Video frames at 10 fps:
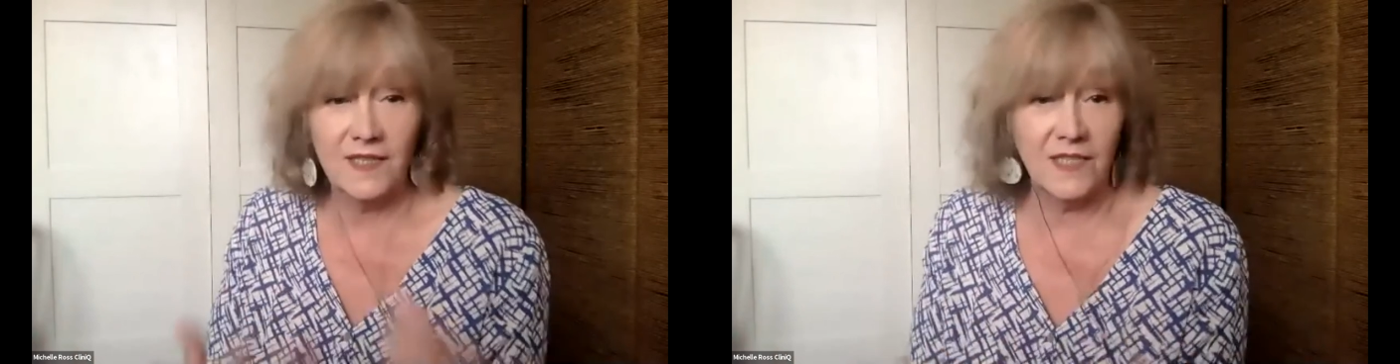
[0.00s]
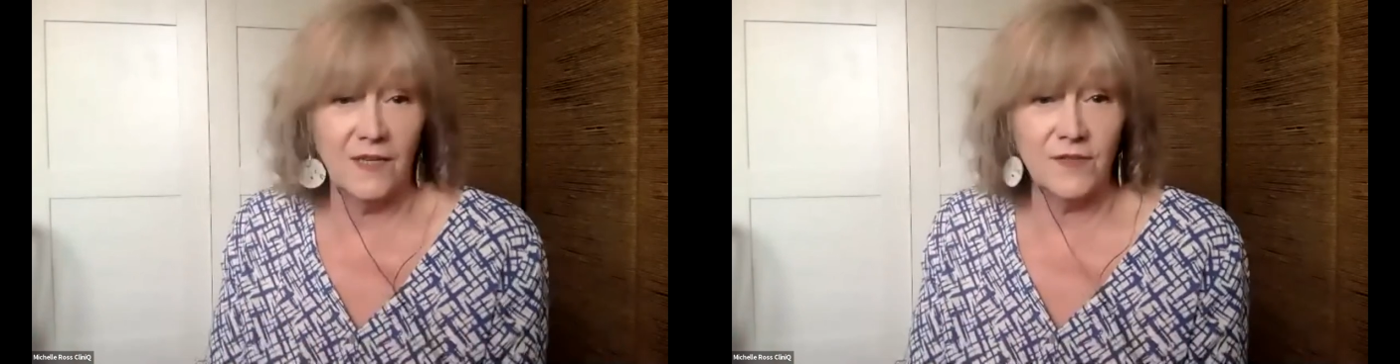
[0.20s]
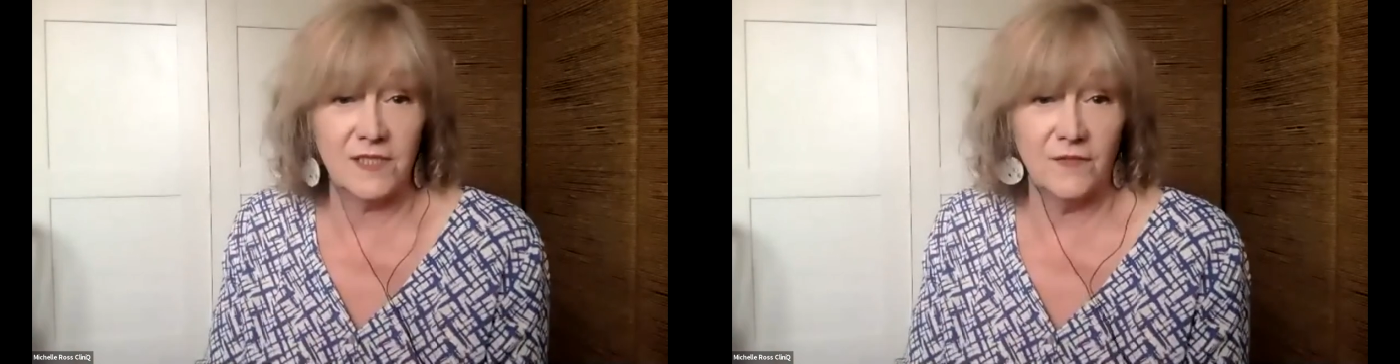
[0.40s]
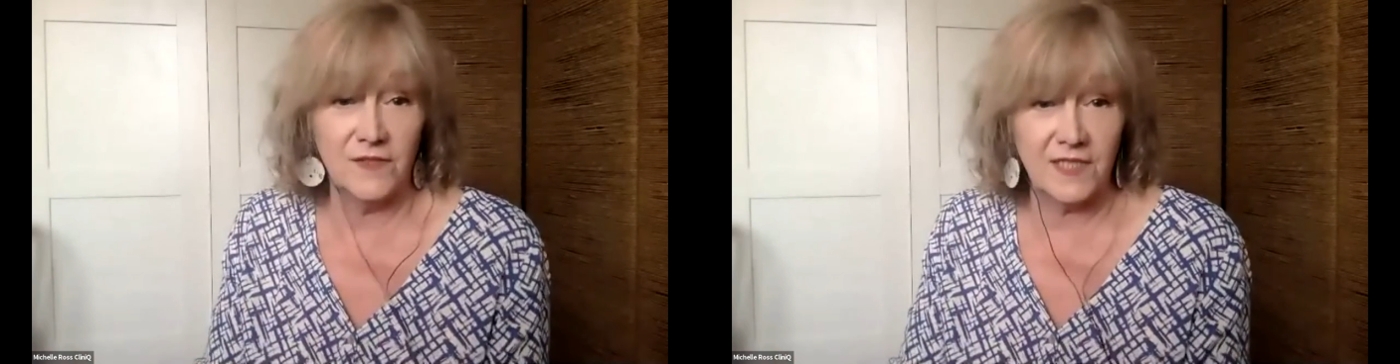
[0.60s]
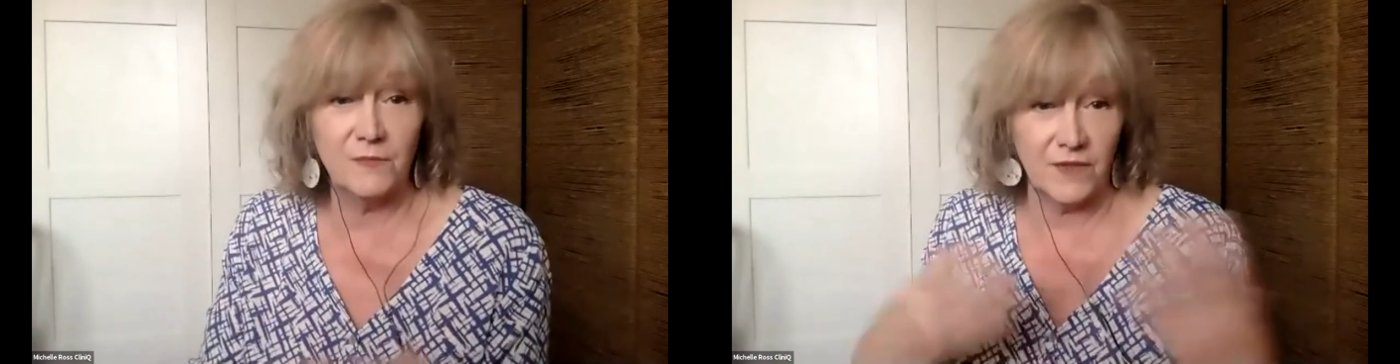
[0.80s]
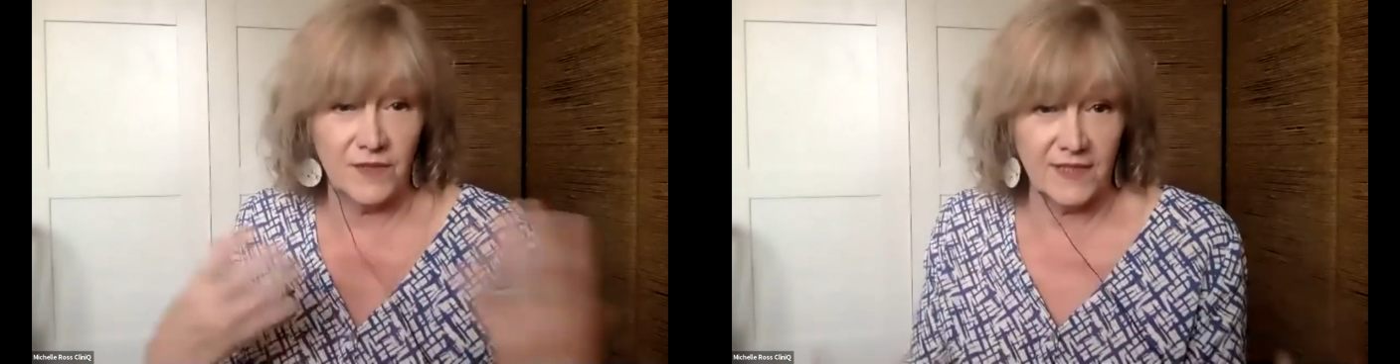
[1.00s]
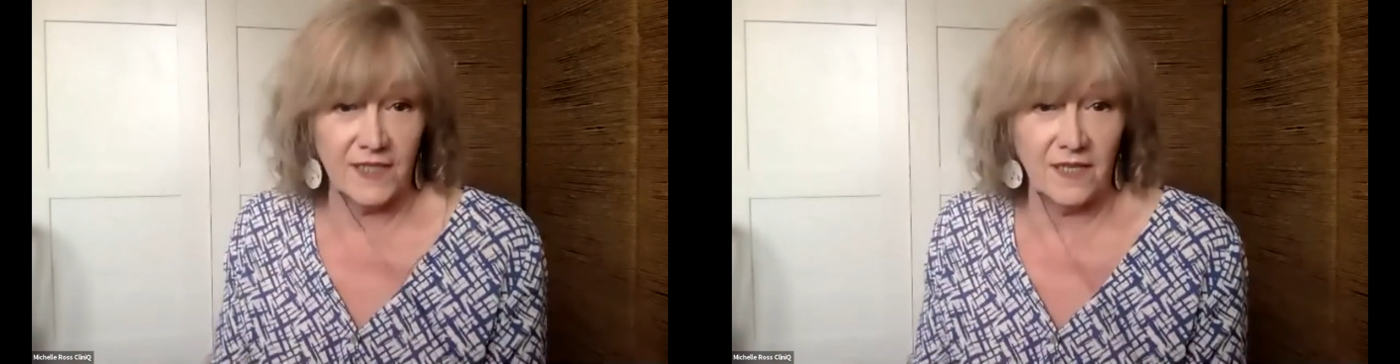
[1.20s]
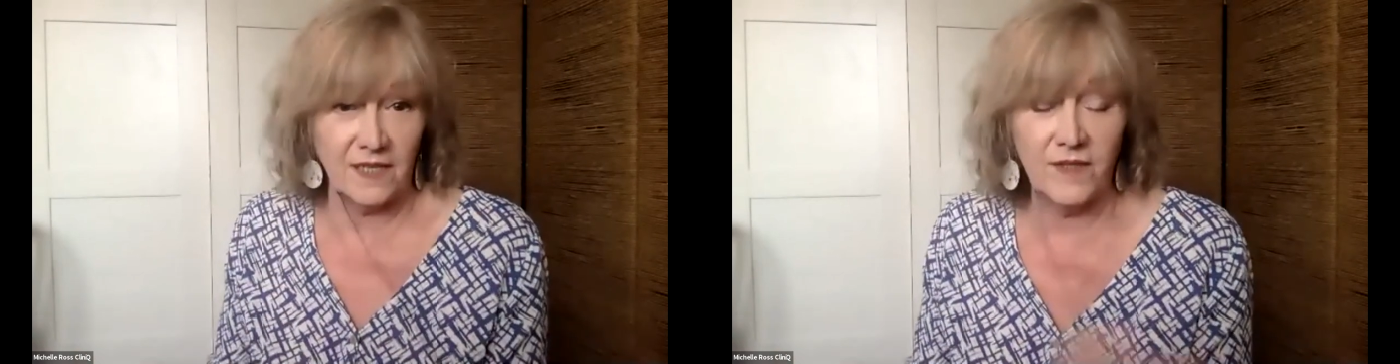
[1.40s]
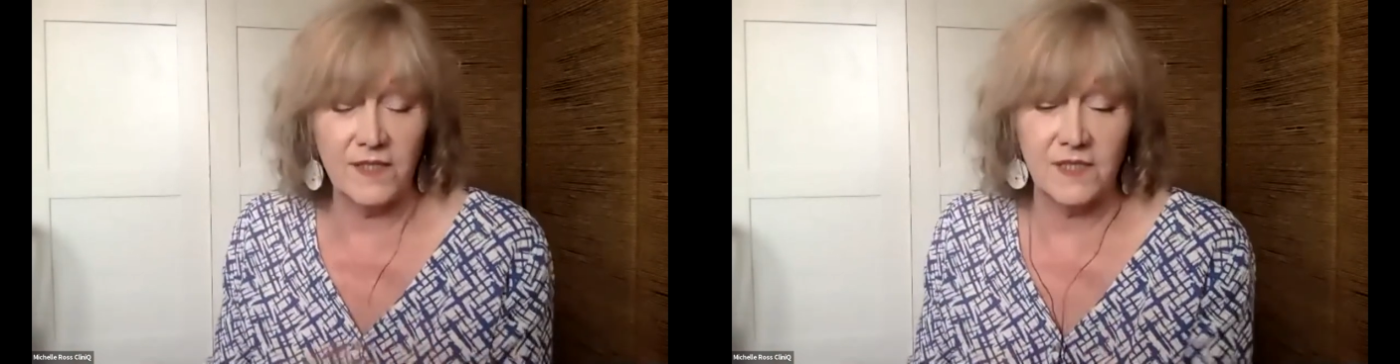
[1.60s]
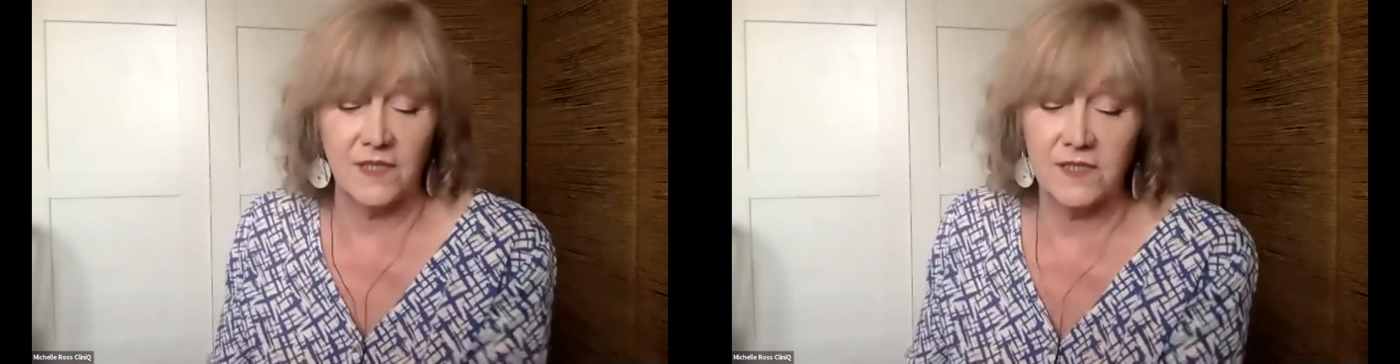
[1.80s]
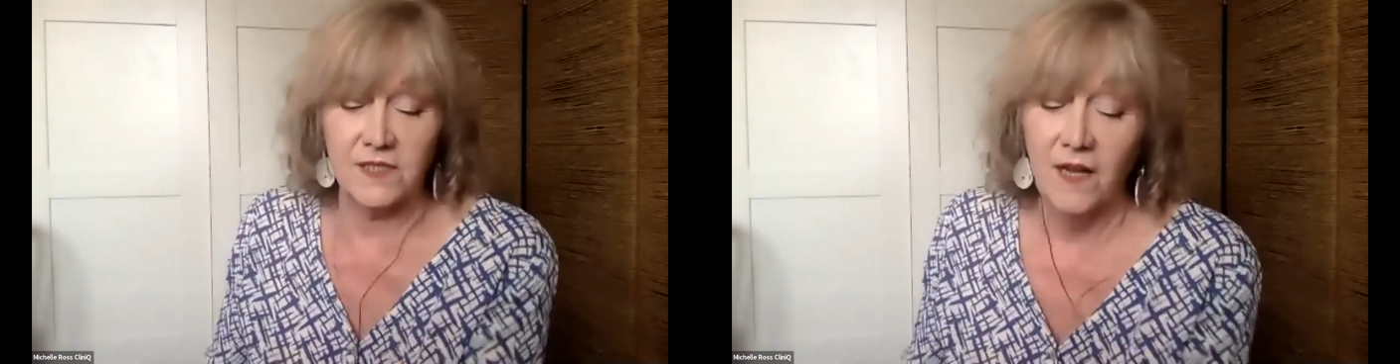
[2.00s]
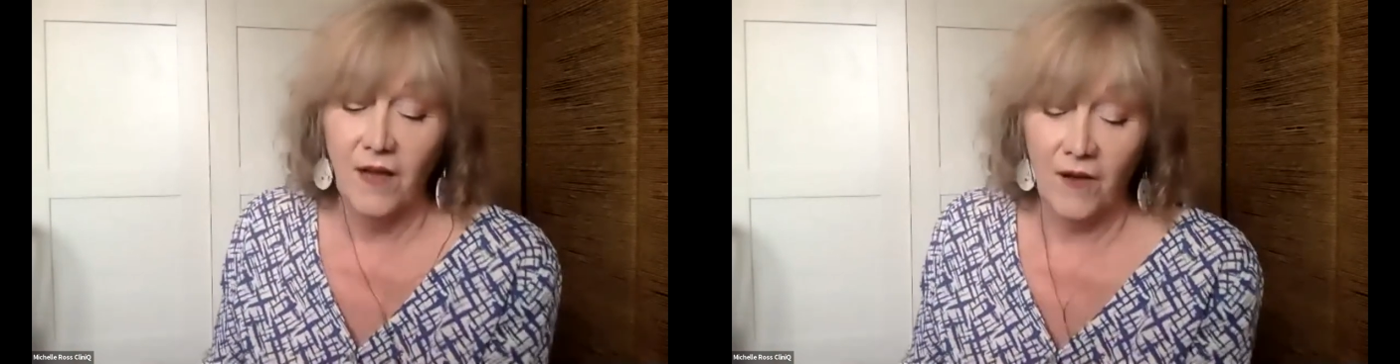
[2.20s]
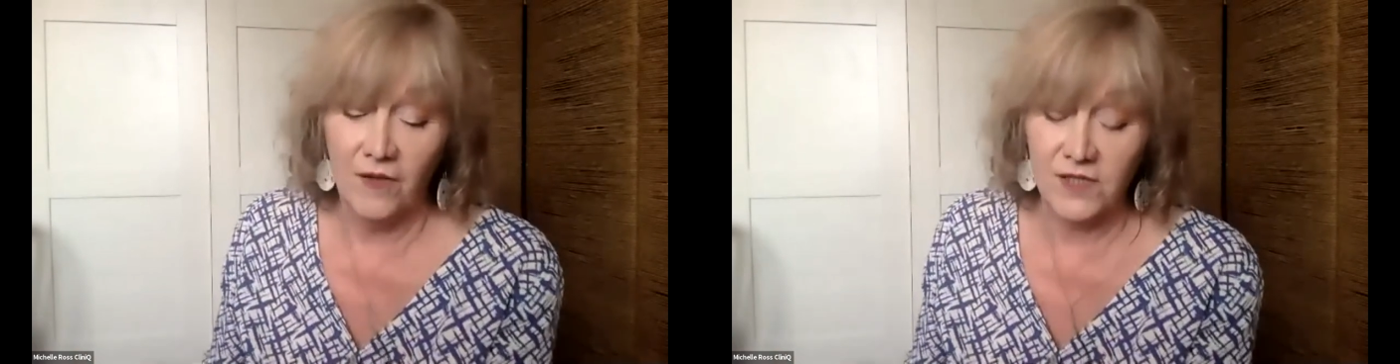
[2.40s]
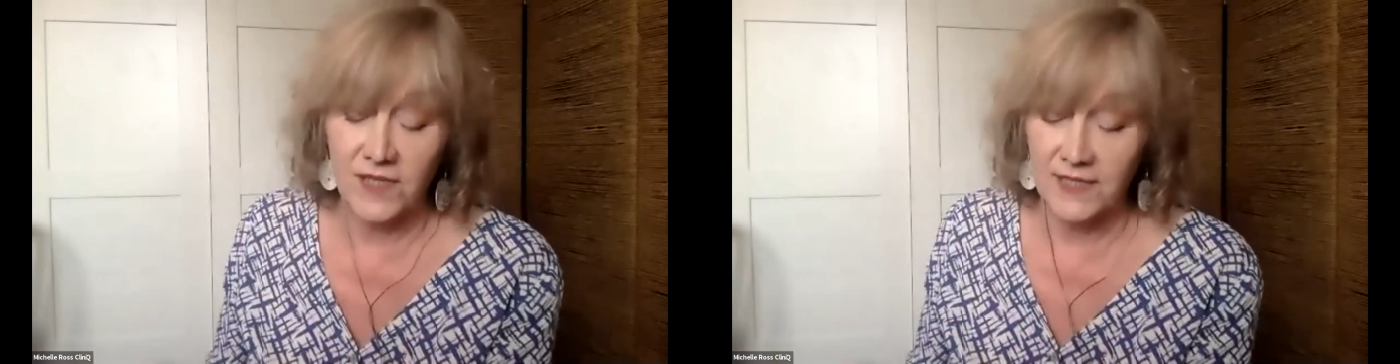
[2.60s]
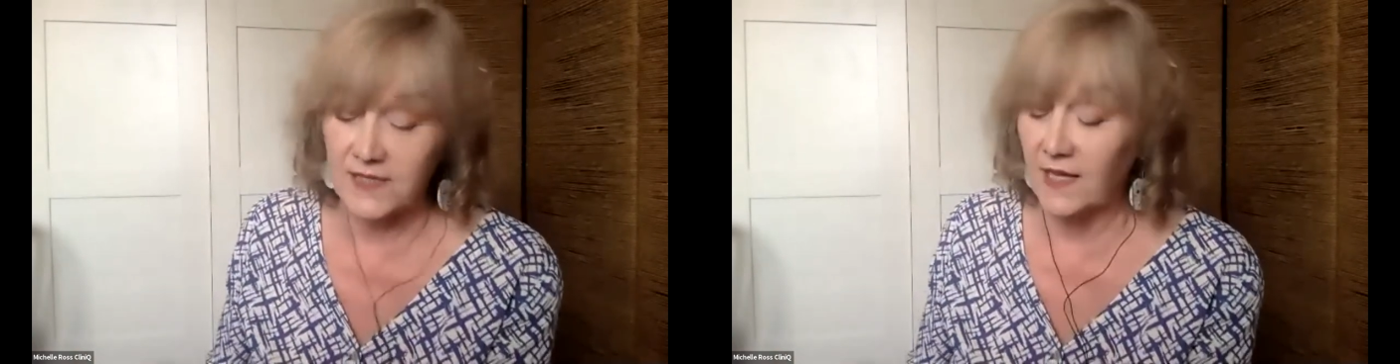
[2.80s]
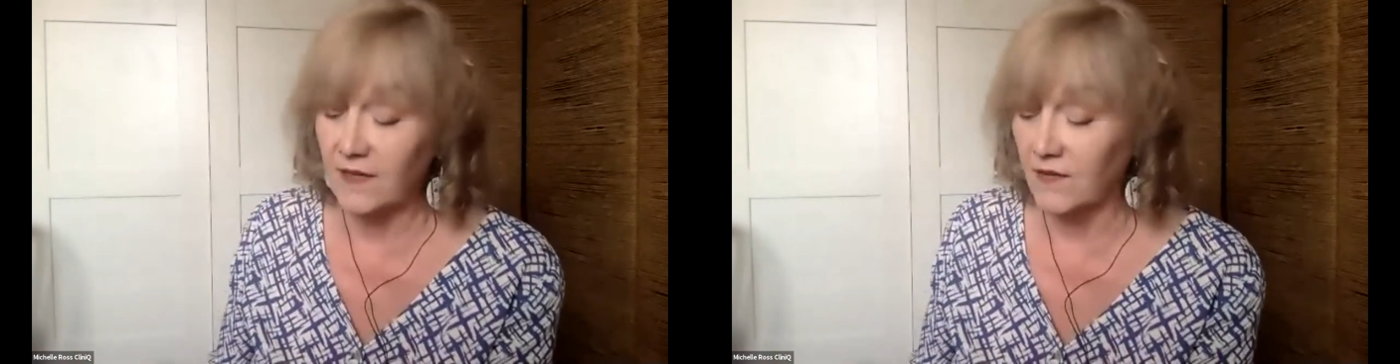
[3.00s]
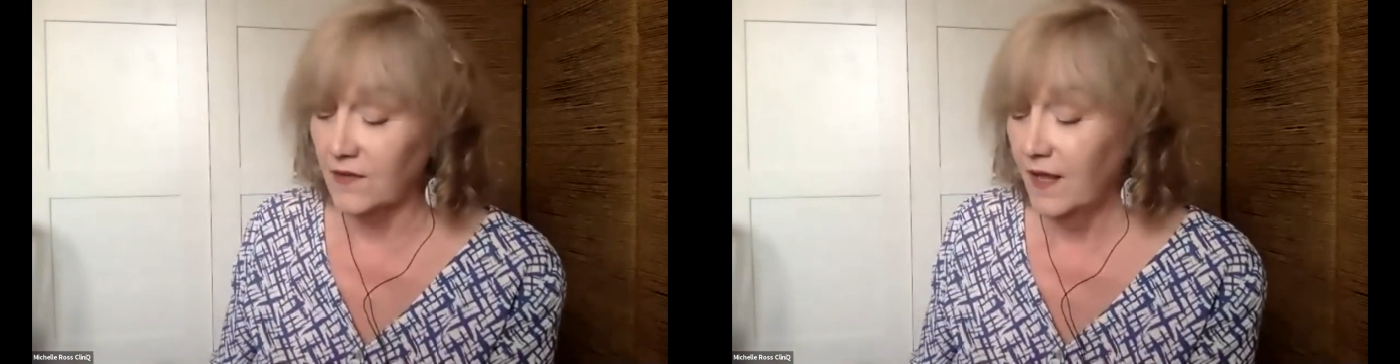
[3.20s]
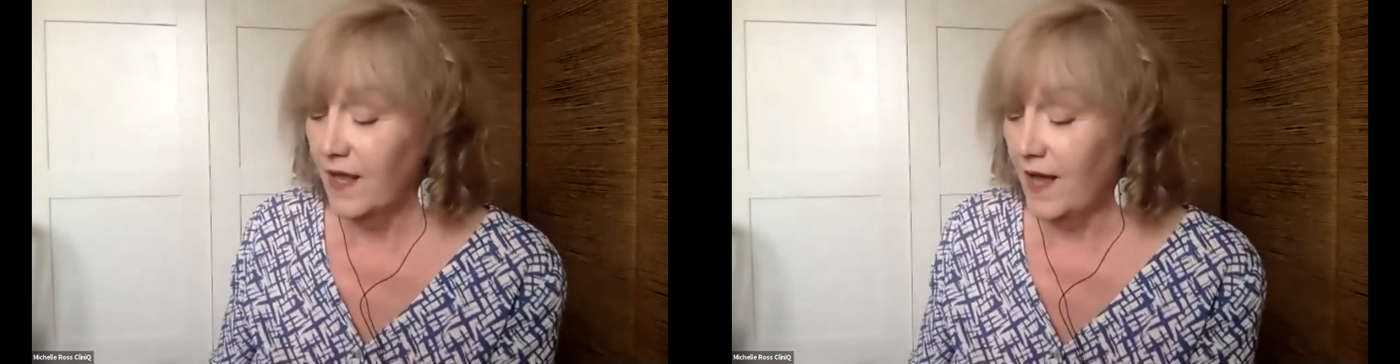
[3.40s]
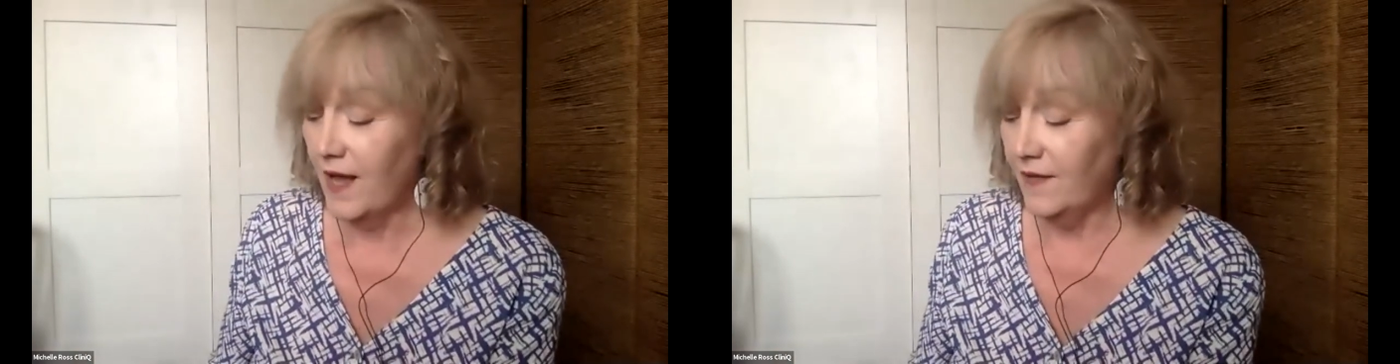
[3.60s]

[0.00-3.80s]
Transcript: They didn't deliver services, but they did a lot of research on trans health.